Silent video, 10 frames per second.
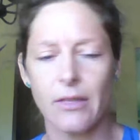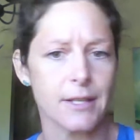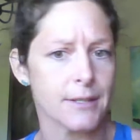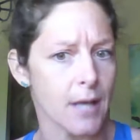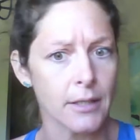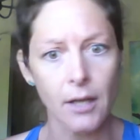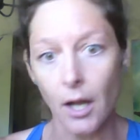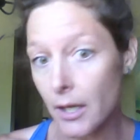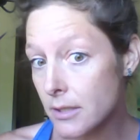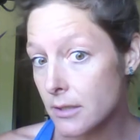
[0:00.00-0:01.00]
the sun
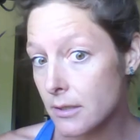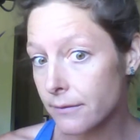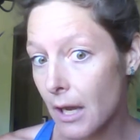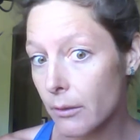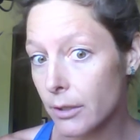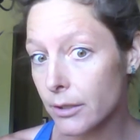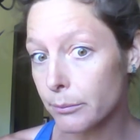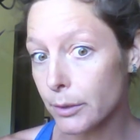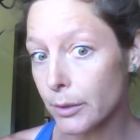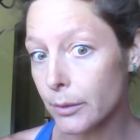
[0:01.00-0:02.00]
causes the flower to
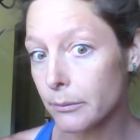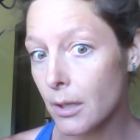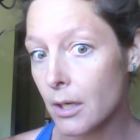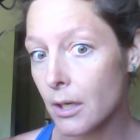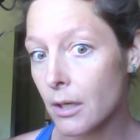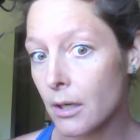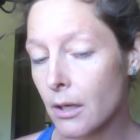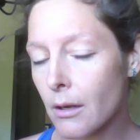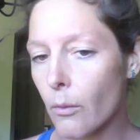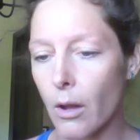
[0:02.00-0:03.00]
bloom?
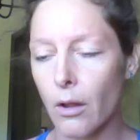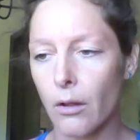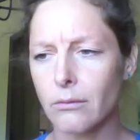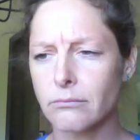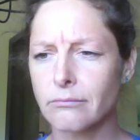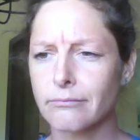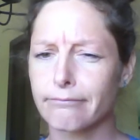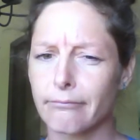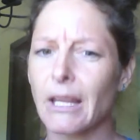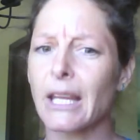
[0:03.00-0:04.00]
Well,
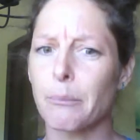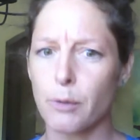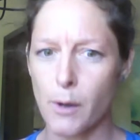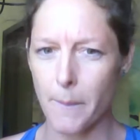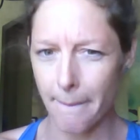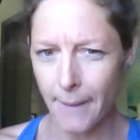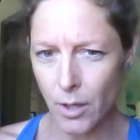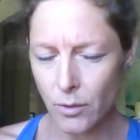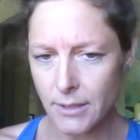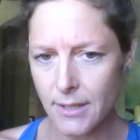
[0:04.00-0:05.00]
it
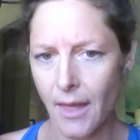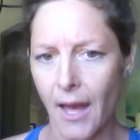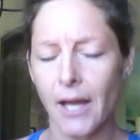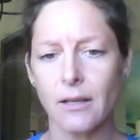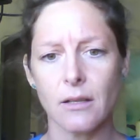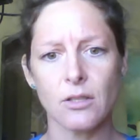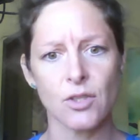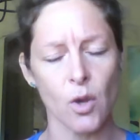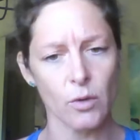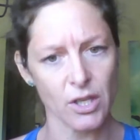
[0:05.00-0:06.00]
promotes that.
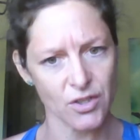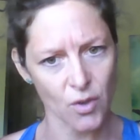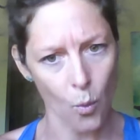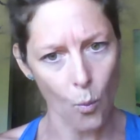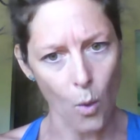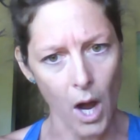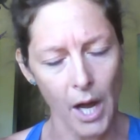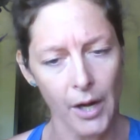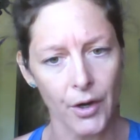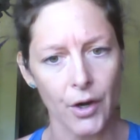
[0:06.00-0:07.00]
So does the
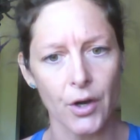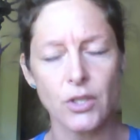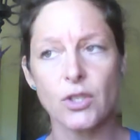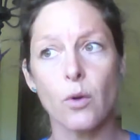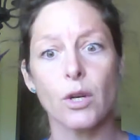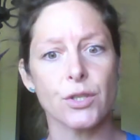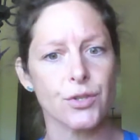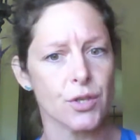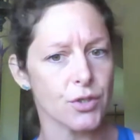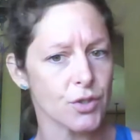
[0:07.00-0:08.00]
water. So does
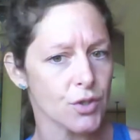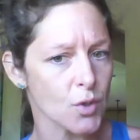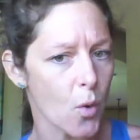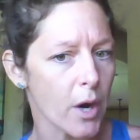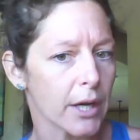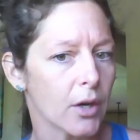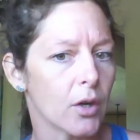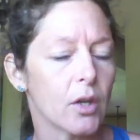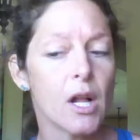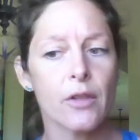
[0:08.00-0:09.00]
the
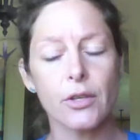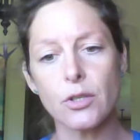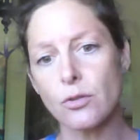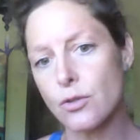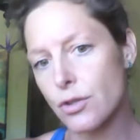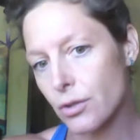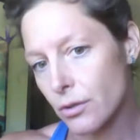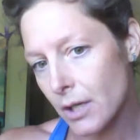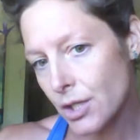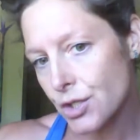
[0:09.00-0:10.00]
soil, the
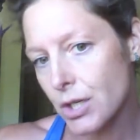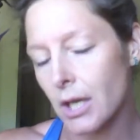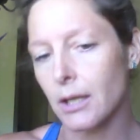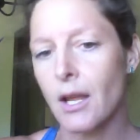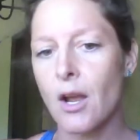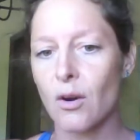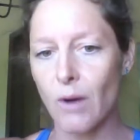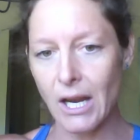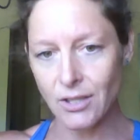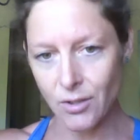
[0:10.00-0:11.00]
nutrition,
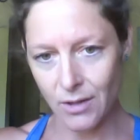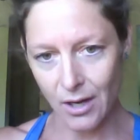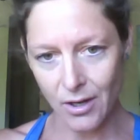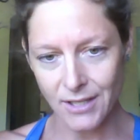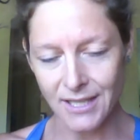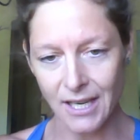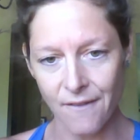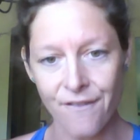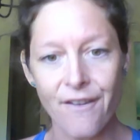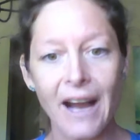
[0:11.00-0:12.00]
right? So there is an
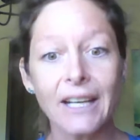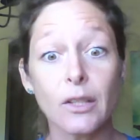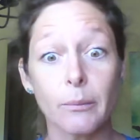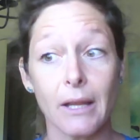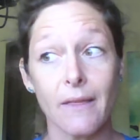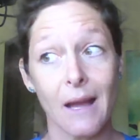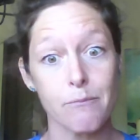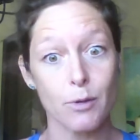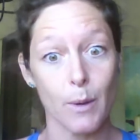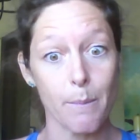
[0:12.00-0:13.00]
environment that
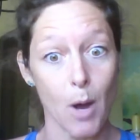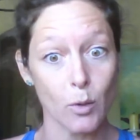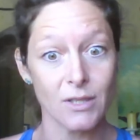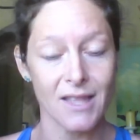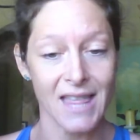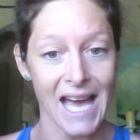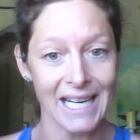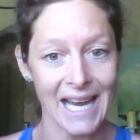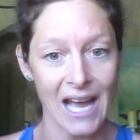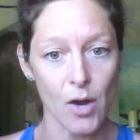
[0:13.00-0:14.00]
promotes that
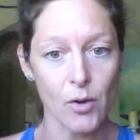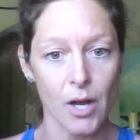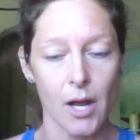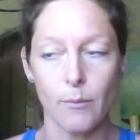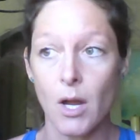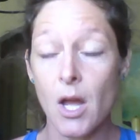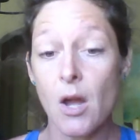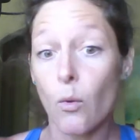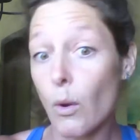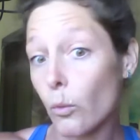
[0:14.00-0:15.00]
outcome.
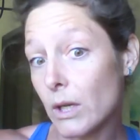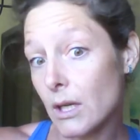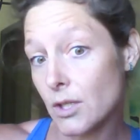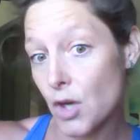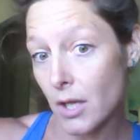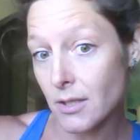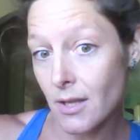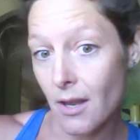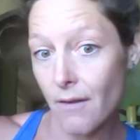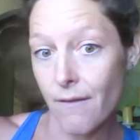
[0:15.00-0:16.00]
When we adjust
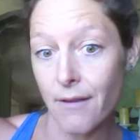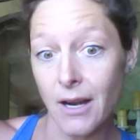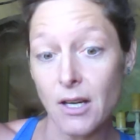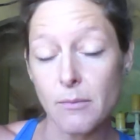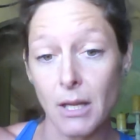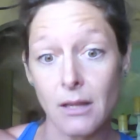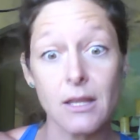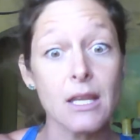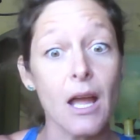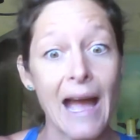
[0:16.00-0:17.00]
the environment,
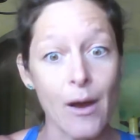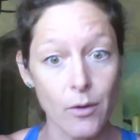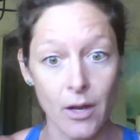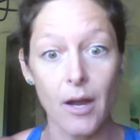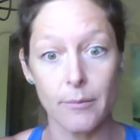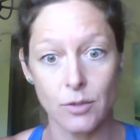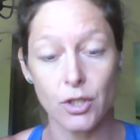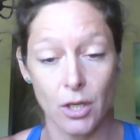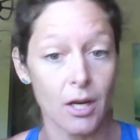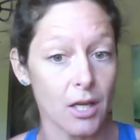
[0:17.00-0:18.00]
the outcome
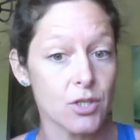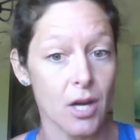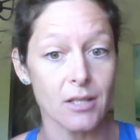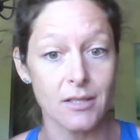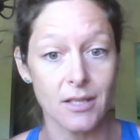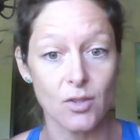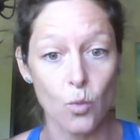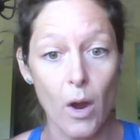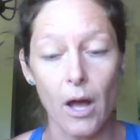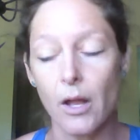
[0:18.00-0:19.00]
should adjust as
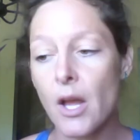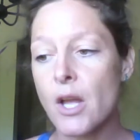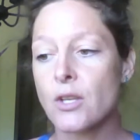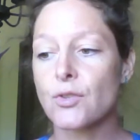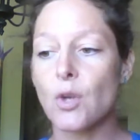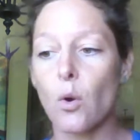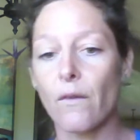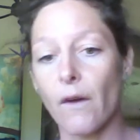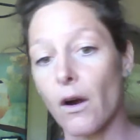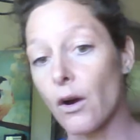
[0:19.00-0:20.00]
well. So
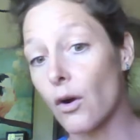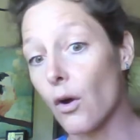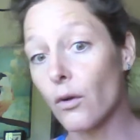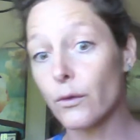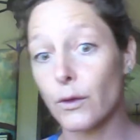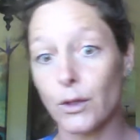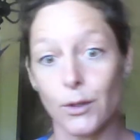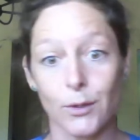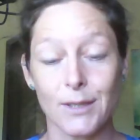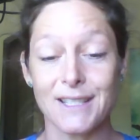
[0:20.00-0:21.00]
if our goal for
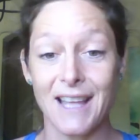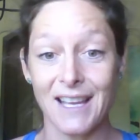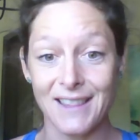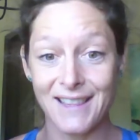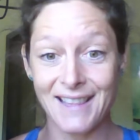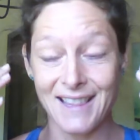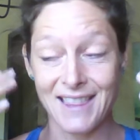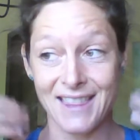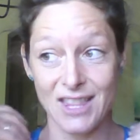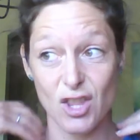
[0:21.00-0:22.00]
you is that
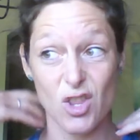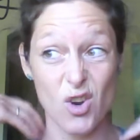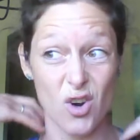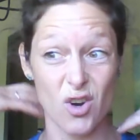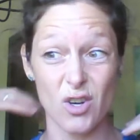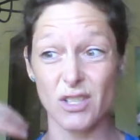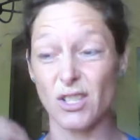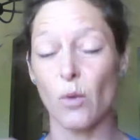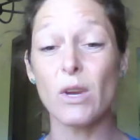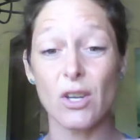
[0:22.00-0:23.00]

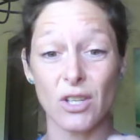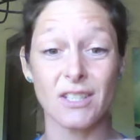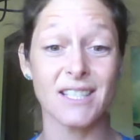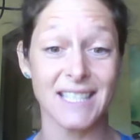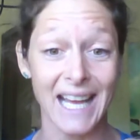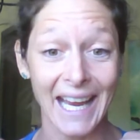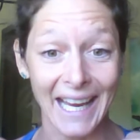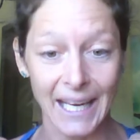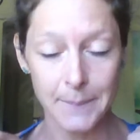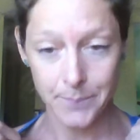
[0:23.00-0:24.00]
so we could
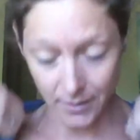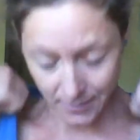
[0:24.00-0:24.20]
say,